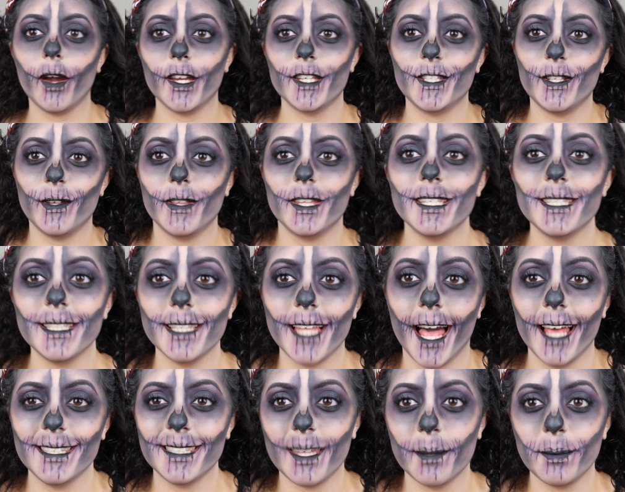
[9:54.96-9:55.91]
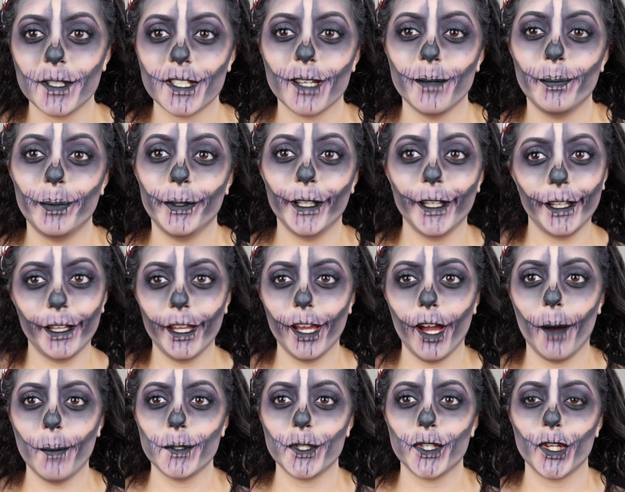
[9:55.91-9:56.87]
Okay, so this last step is
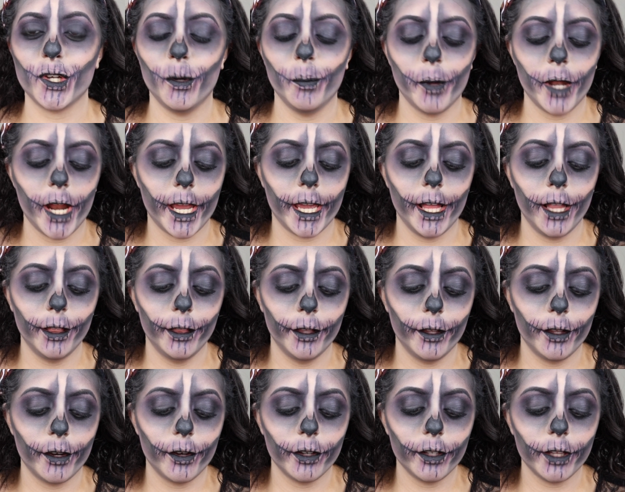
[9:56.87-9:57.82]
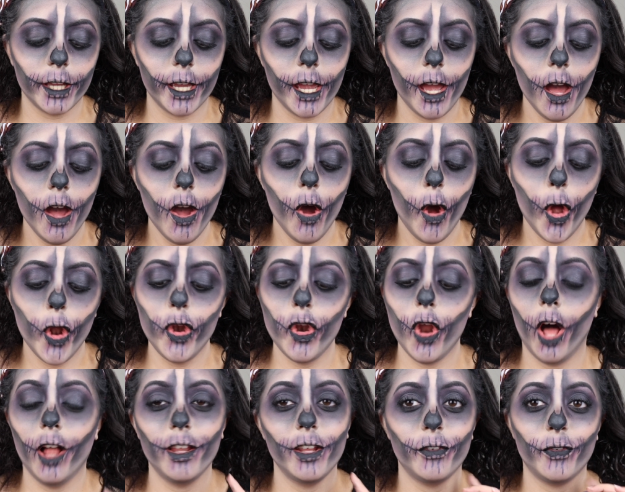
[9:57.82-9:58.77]
completely optional, but I can literally
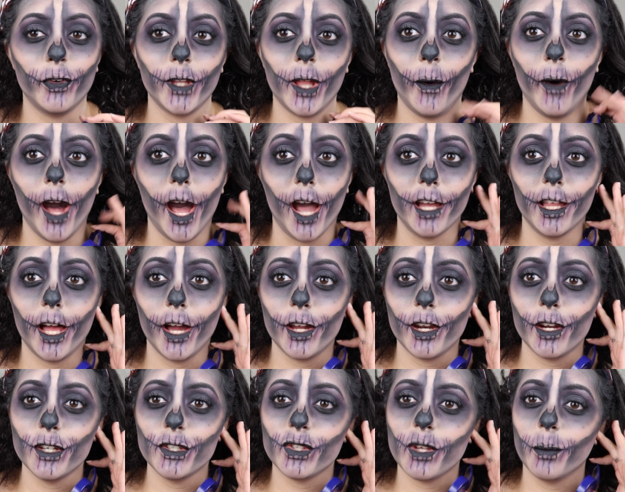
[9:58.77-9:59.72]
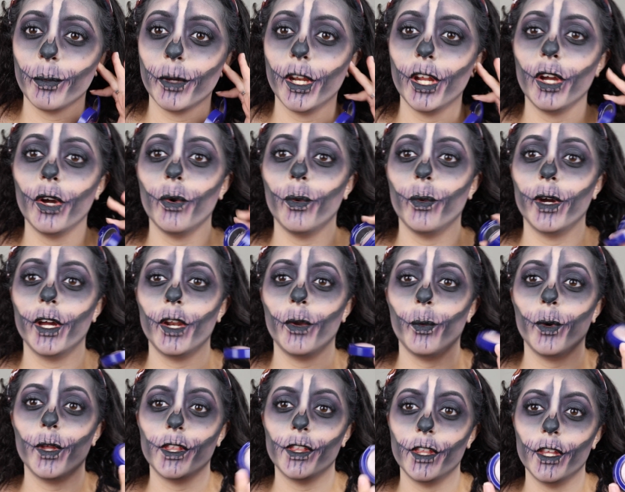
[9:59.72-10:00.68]
not live without highlighter. So I'm gonna go
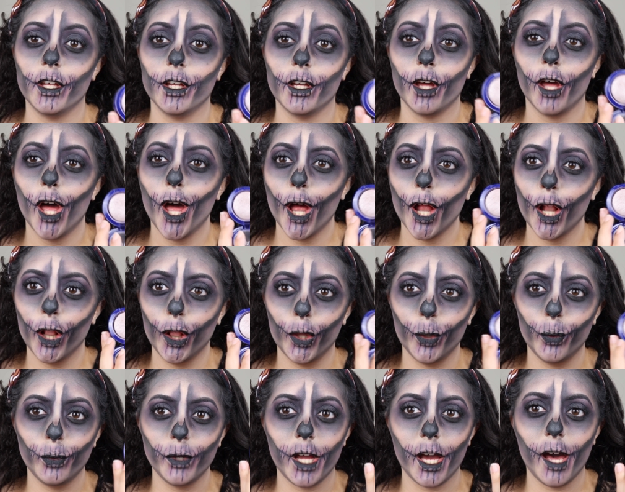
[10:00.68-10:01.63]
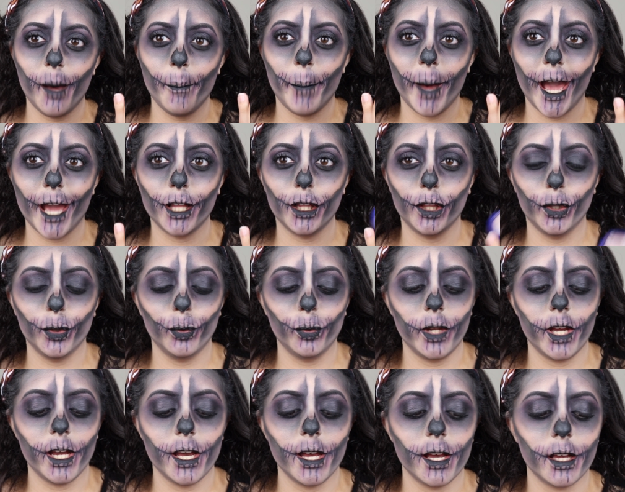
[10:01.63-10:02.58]
in with the Luna by
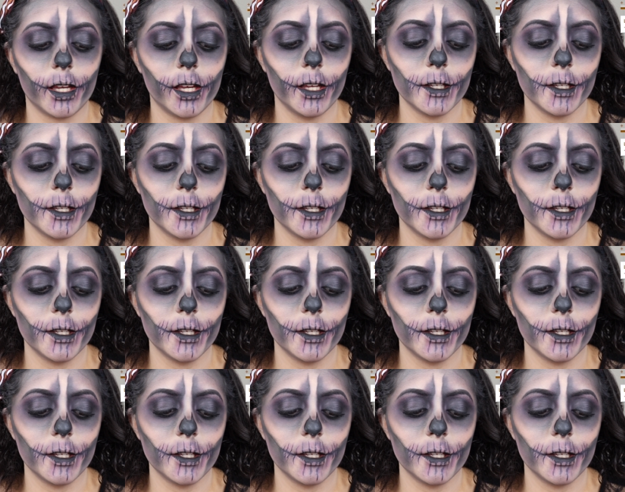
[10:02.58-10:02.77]
Luna